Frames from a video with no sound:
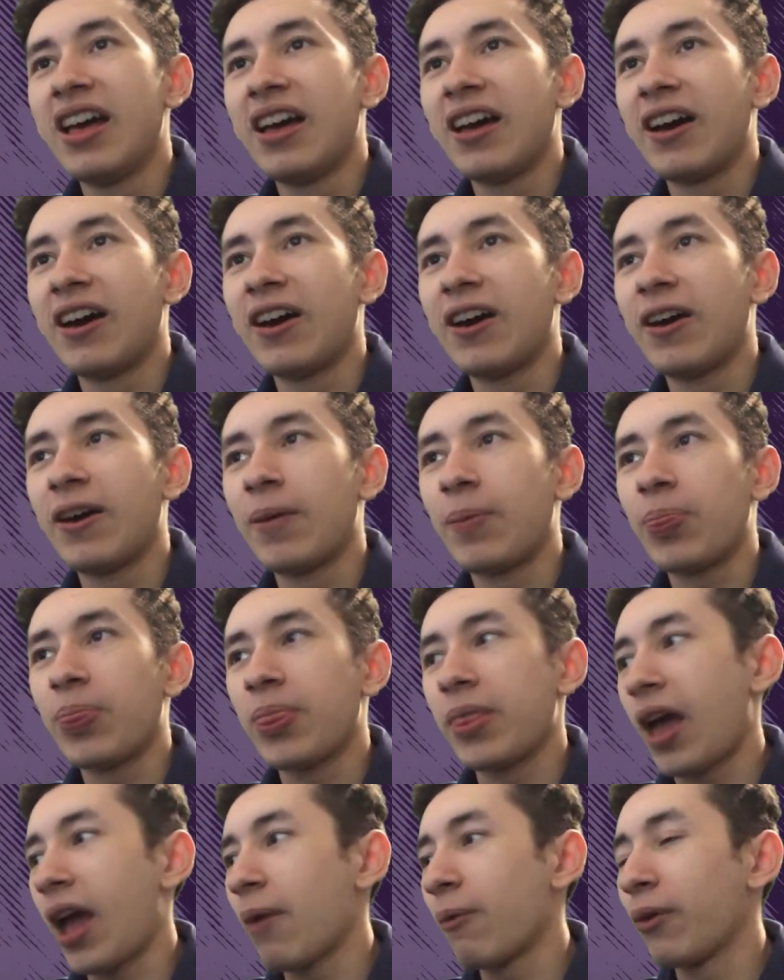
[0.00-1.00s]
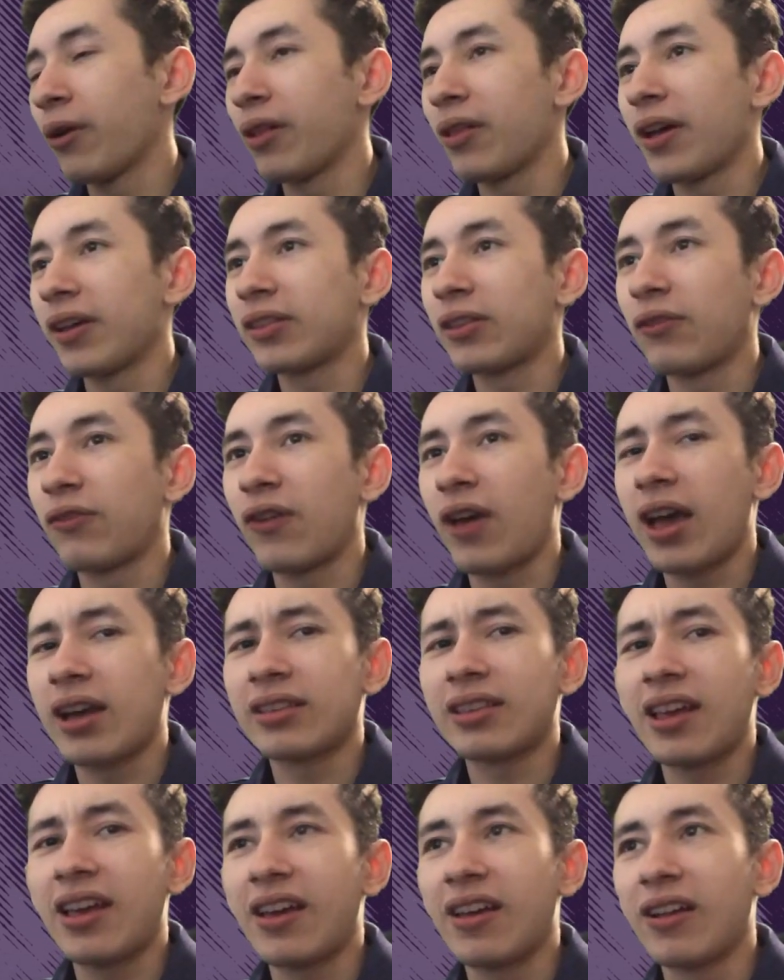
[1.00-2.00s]
Um, I really like the fact
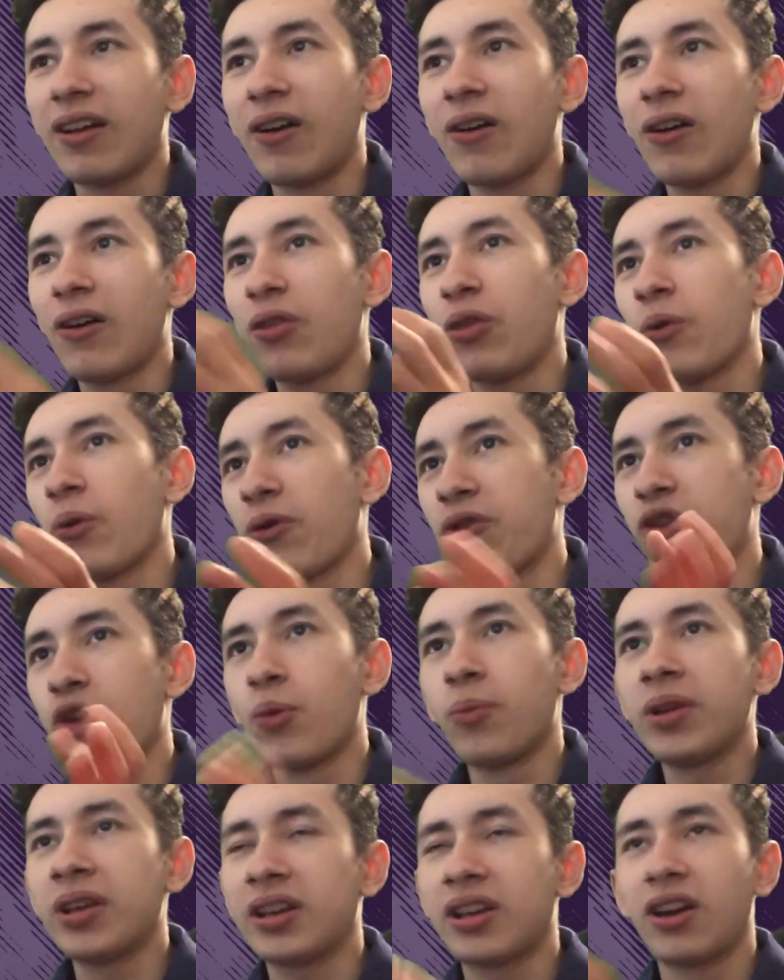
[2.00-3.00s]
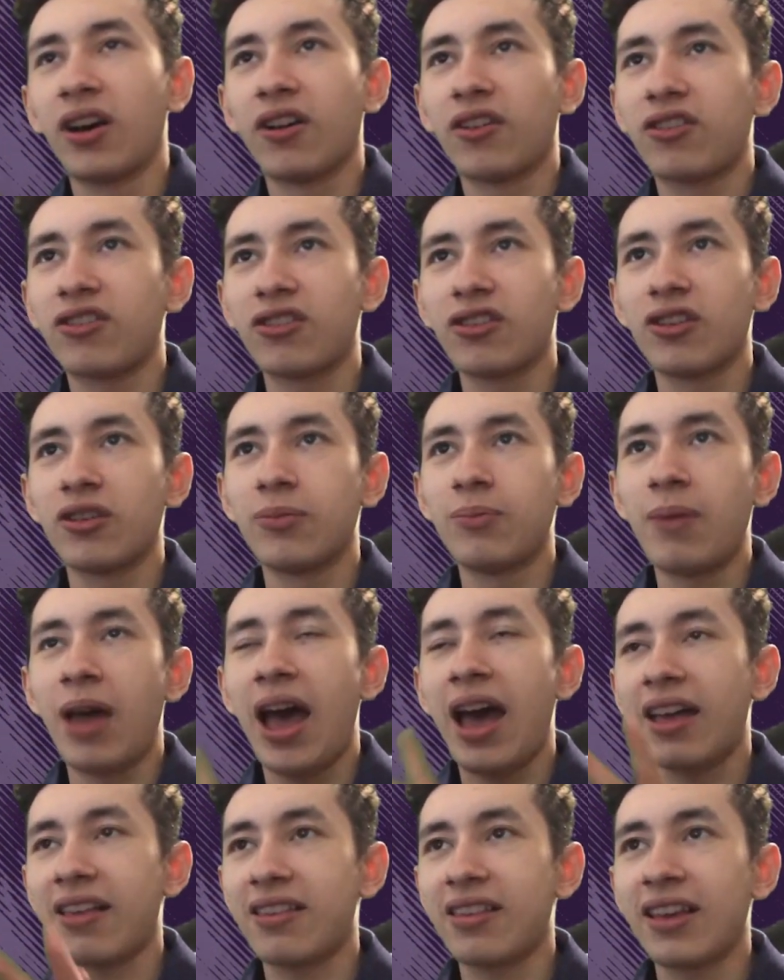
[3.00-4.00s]
that there were so many custom
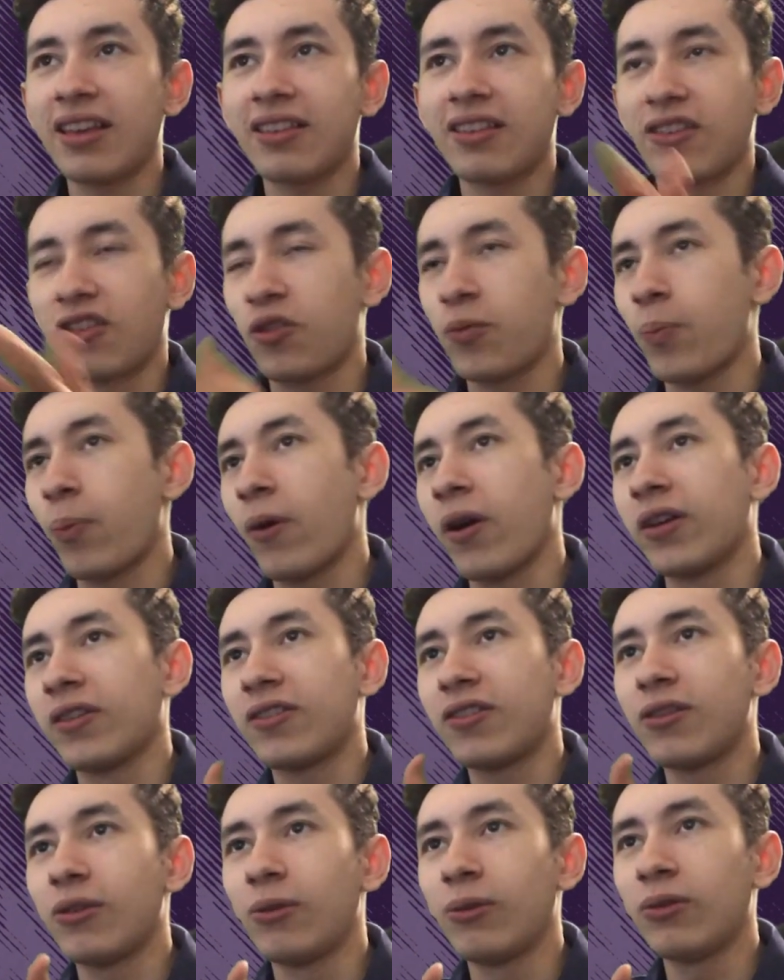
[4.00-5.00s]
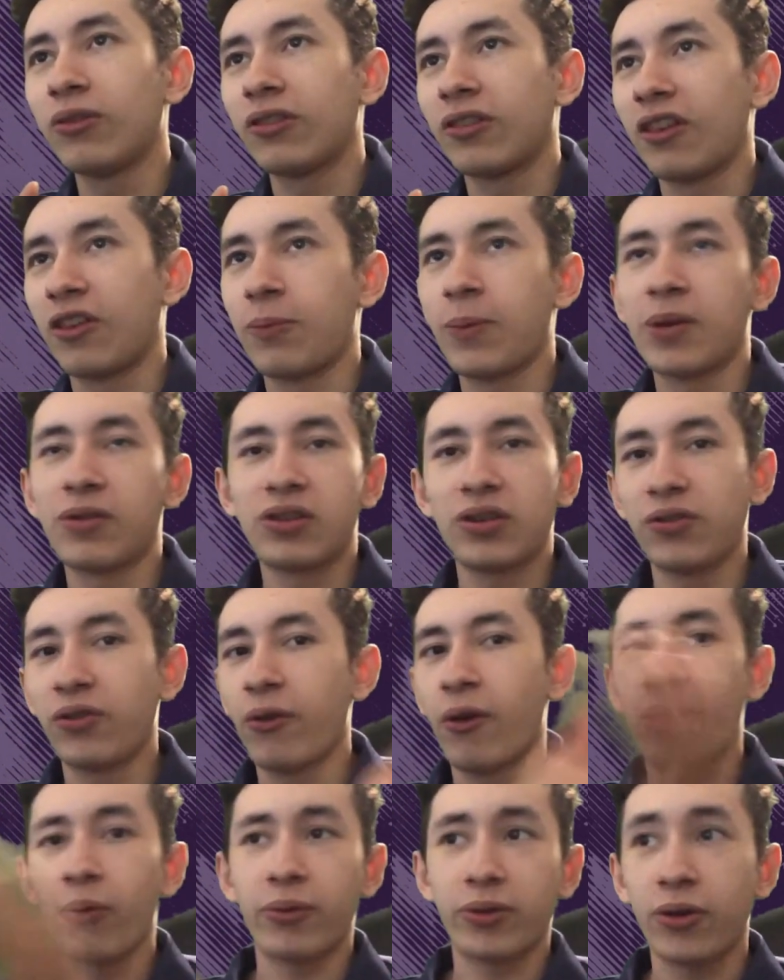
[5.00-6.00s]
assets and sprites used, especially for
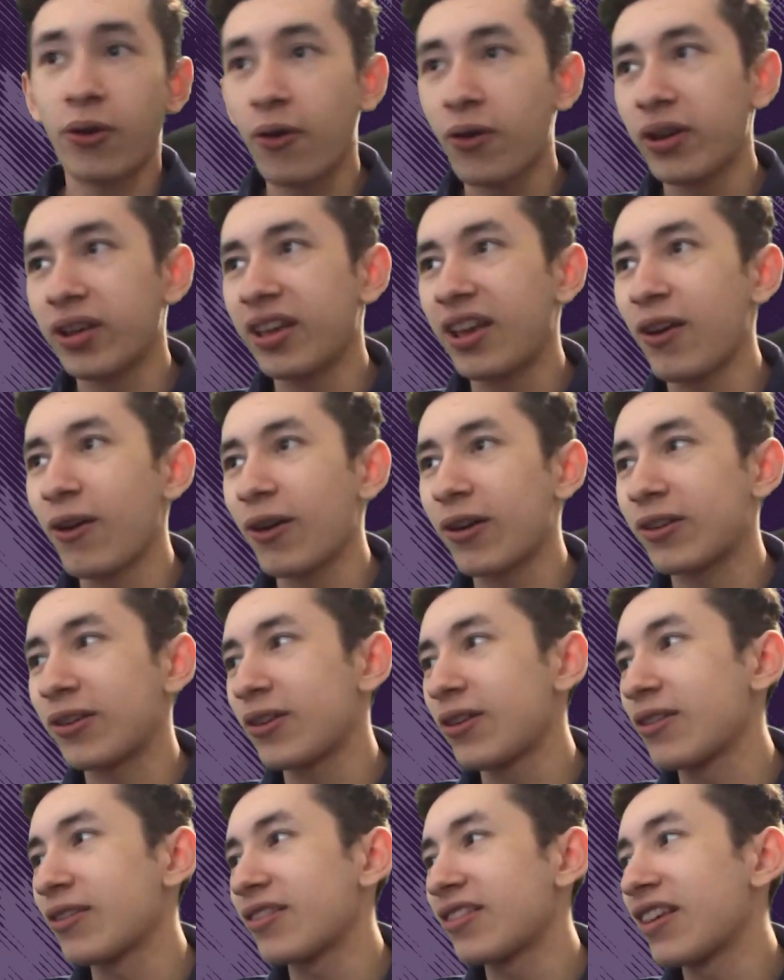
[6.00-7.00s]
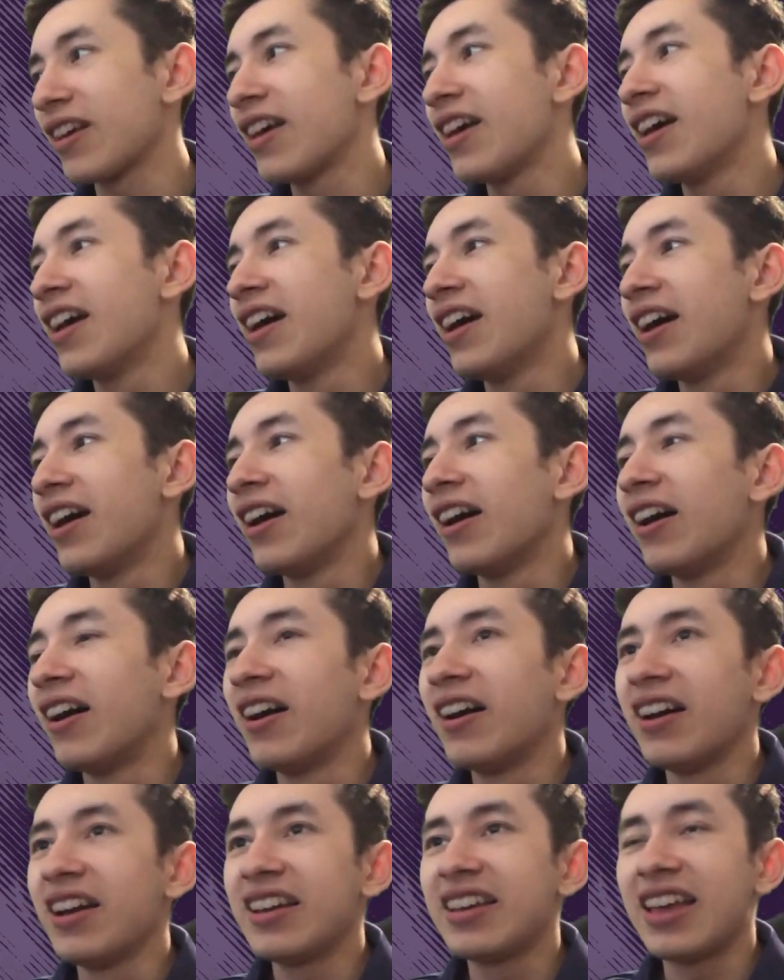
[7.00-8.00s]
all the returning characters.
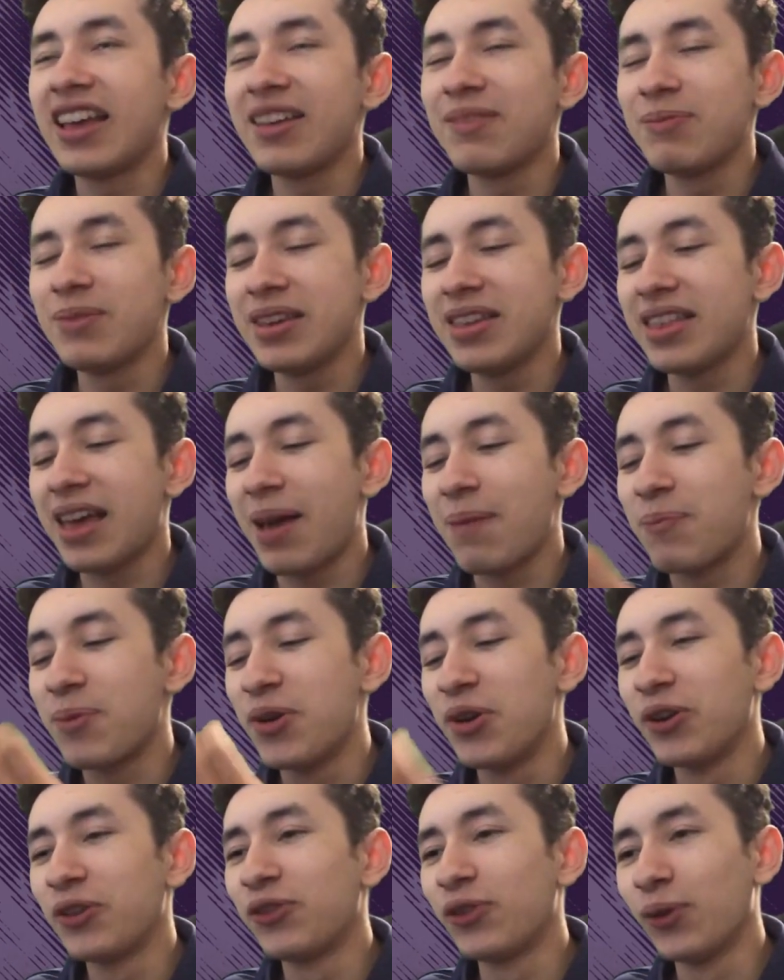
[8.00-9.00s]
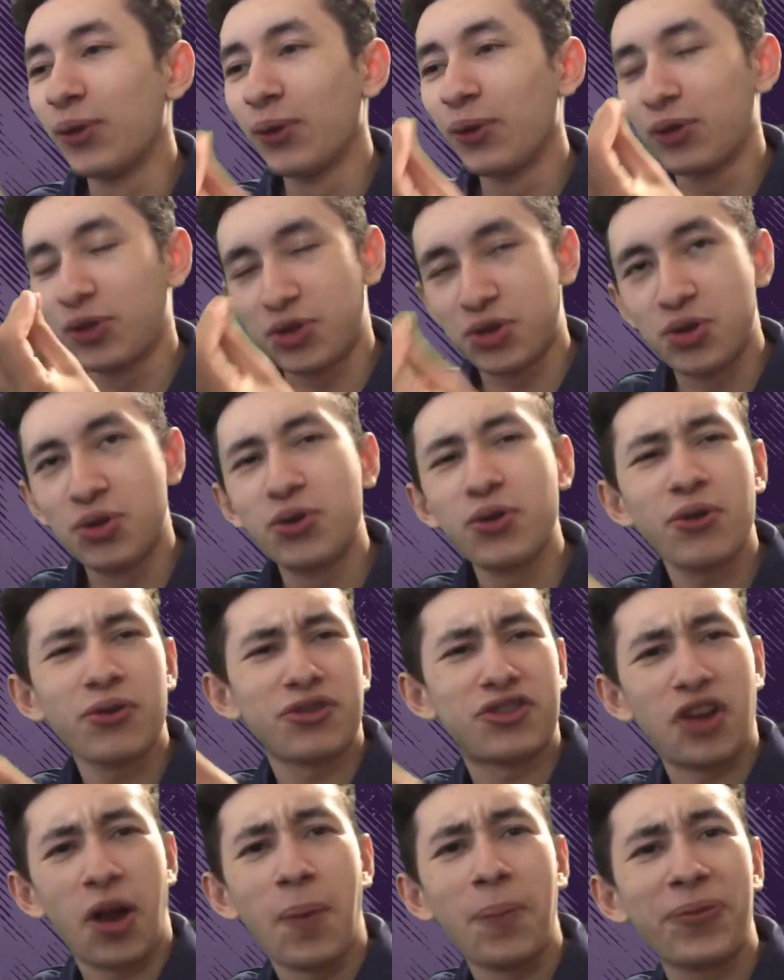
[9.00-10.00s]
Uh, it gave me that beautiful shooter
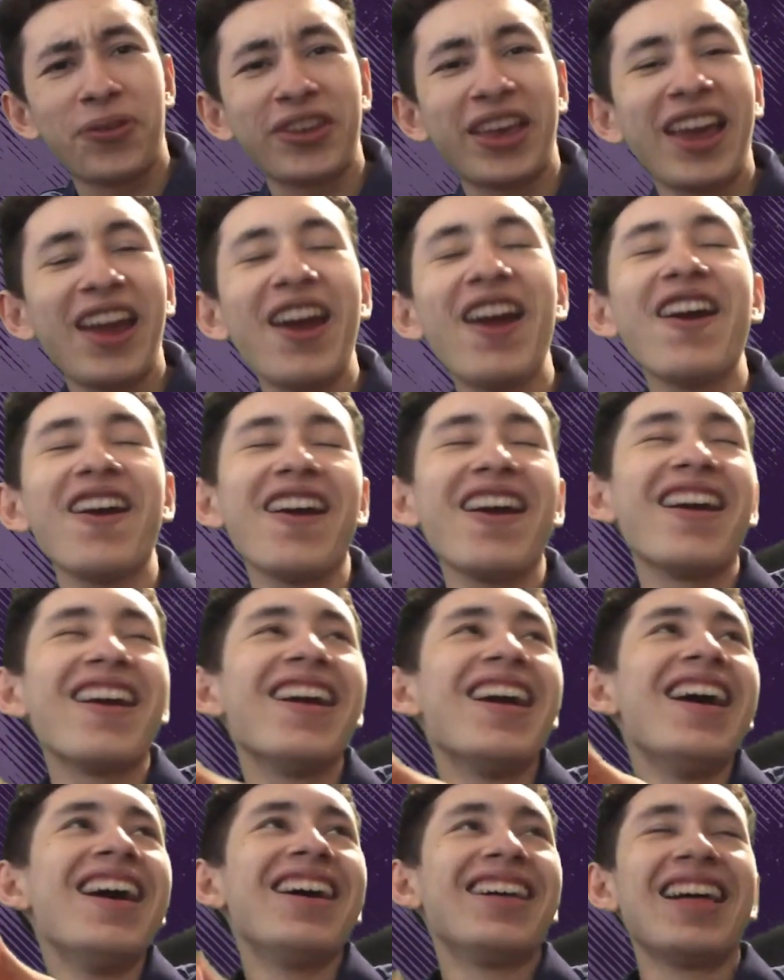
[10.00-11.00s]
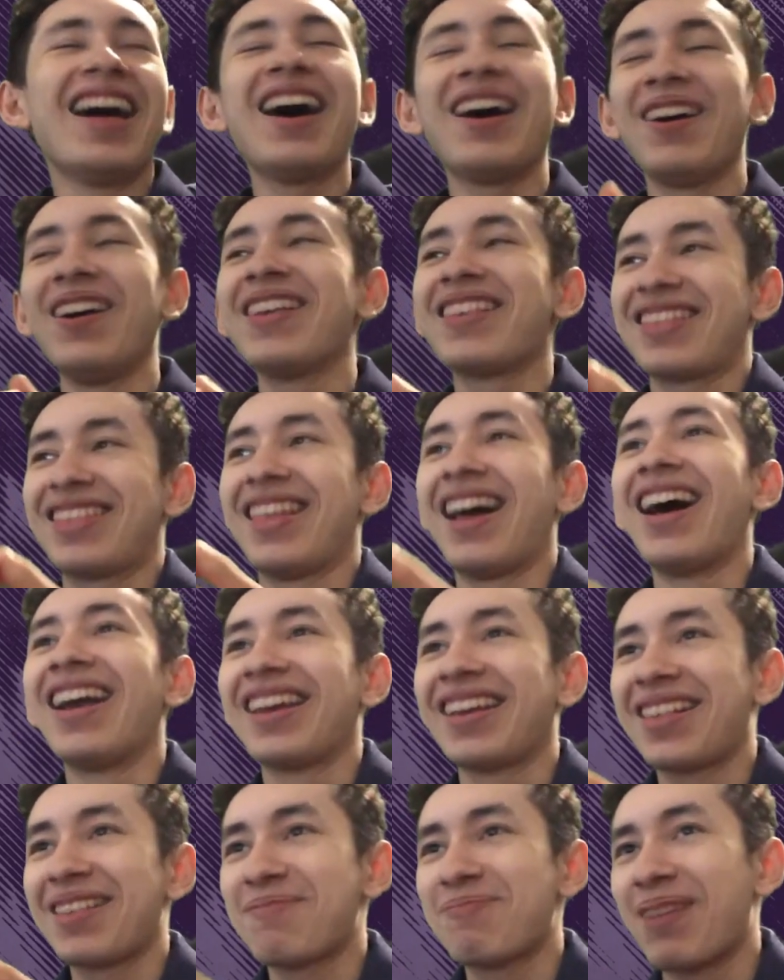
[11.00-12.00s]
jump scare that I was not
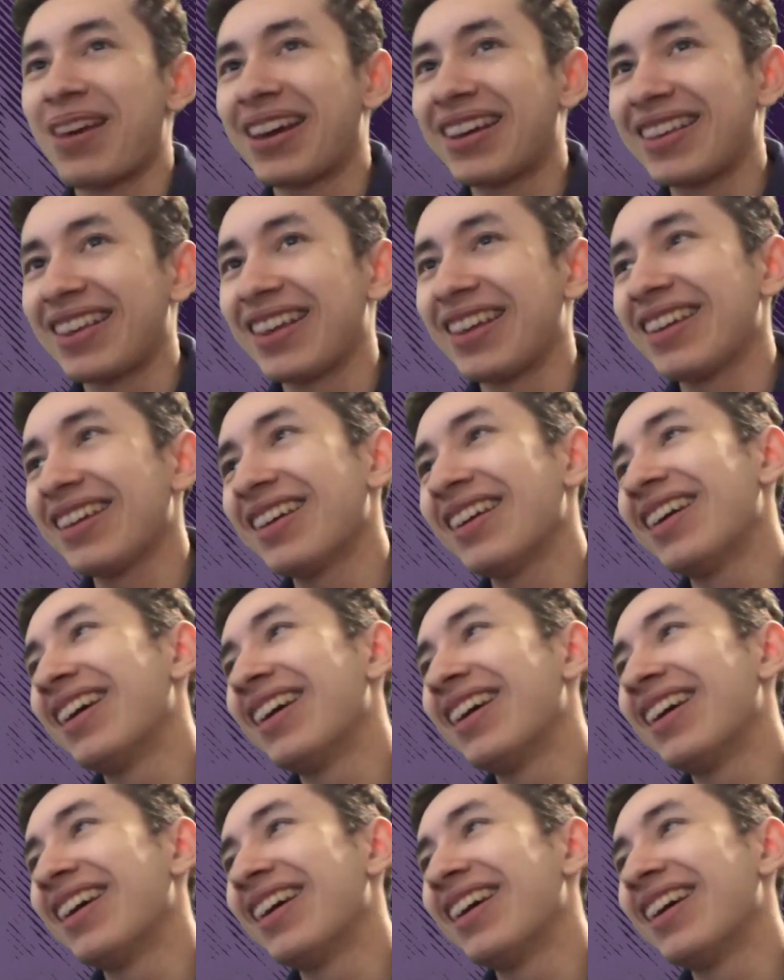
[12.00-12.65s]
expecting.